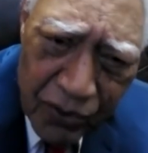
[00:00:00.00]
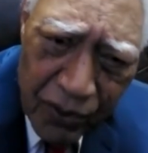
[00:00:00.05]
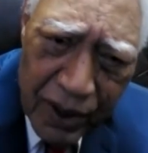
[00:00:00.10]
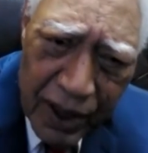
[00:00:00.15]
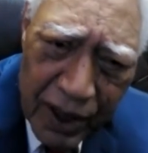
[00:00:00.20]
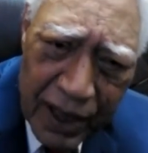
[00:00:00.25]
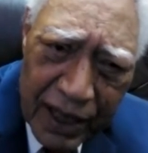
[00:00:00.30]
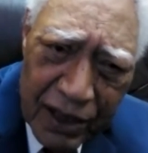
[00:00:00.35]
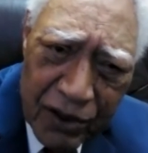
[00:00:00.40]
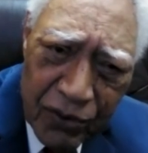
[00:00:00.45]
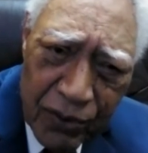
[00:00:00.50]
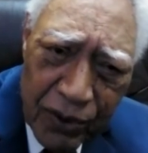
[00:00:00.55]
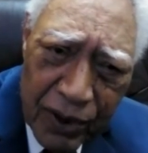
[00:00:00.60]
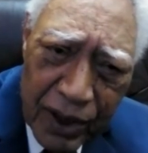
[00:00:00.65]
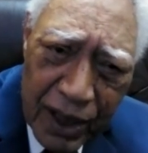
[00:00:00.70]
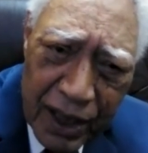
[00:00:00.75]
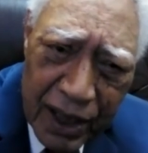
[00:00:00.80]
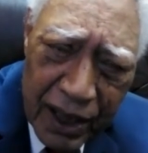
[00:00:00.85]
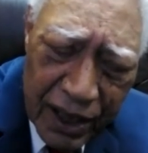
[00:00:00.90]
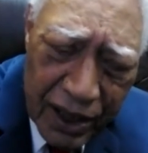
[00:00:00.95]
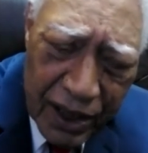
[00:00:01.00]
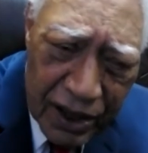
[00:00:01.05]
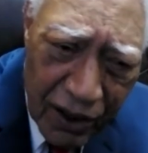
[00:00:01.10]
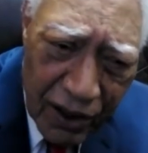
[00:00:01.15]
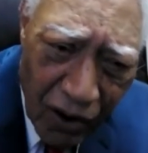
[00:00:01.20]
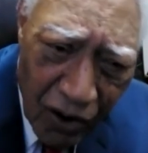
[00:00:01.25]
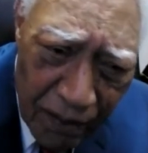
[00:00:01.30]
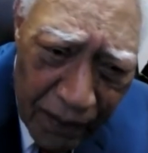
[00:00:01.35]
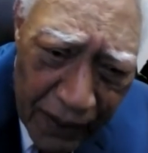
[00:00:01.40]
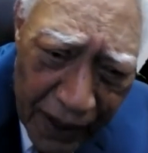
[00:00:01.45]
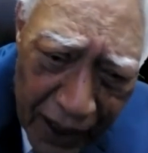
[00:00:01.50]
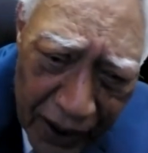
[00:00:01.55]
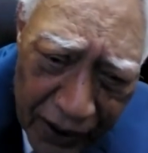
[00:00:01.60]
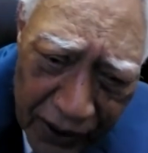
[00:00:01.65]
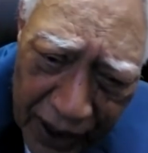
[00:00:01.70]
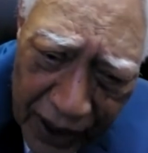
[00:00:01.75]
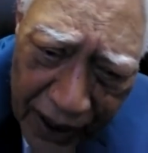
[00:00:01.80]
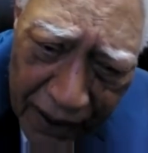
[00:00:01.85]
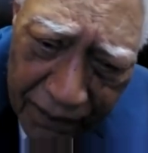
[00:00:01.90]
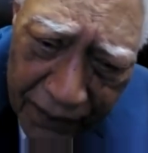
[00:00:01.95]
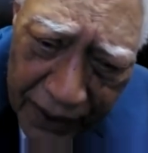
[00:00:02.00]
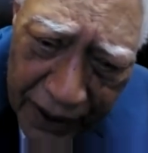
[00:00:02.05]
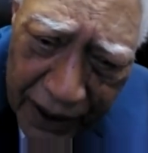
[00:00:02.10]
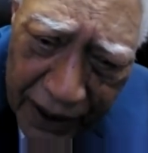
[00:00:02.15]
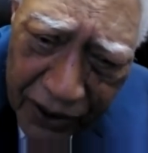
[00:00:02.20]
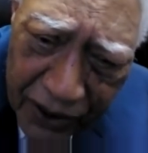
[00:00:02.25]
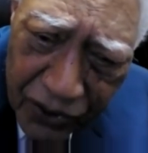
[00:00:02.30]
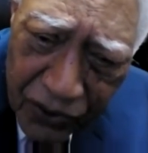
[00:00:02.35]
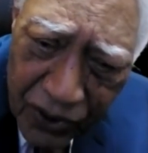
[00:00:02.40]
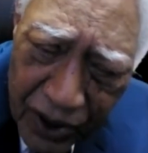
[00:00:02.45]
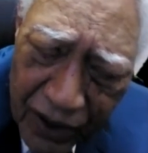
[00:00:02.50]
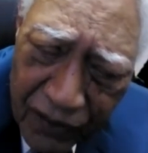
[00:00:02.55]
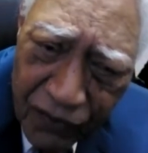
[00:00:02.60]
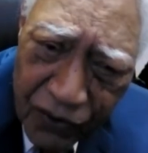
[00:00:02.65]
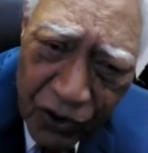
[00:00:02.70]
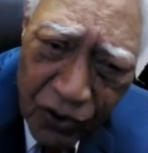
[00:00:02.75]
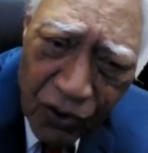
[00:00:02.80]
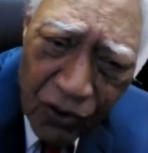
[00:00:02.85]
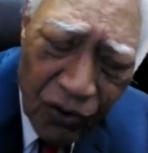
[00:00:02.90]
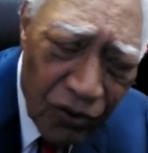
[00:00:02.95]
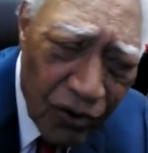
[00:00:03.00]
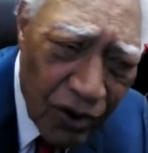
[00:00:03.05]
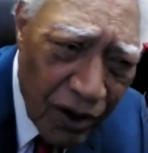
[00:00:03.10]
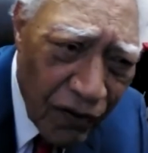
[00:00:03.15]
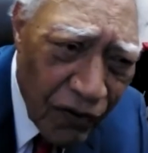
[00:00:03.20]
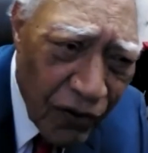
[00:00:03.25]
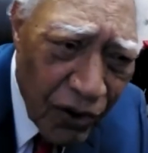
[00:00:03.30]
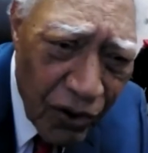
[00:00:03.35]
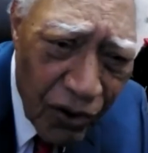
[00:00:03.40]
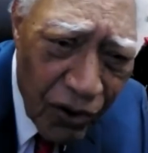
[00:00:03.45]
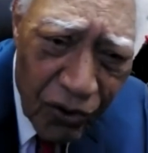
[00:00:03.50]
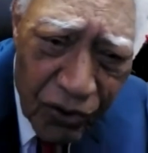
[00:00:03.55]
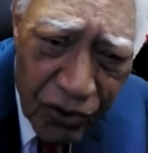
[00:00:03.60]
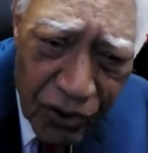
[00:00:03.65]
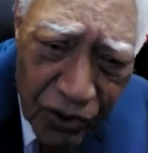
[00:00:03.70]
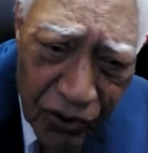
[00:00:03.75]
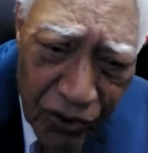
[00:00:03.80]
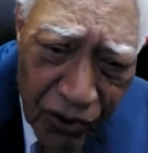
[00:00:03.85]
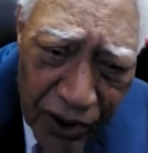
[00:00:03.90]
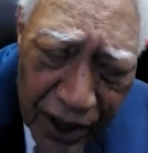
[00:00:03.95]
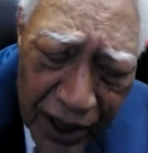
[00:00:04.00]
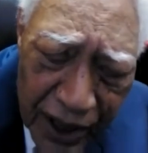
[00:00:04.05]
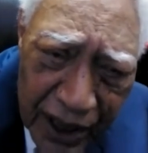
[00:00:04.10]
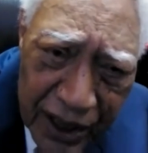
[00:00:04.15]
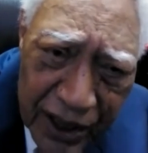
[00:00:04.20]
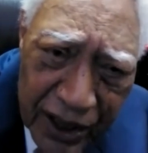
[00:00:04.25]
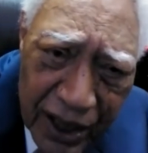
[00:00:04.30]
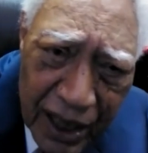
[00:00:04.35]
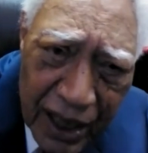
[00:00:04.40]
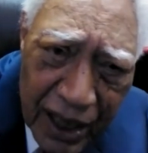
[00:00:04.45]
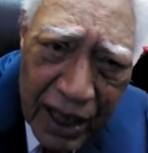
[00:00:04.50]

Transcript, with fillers: what that's what it's all about. I mean, you if you don't if you don't do that,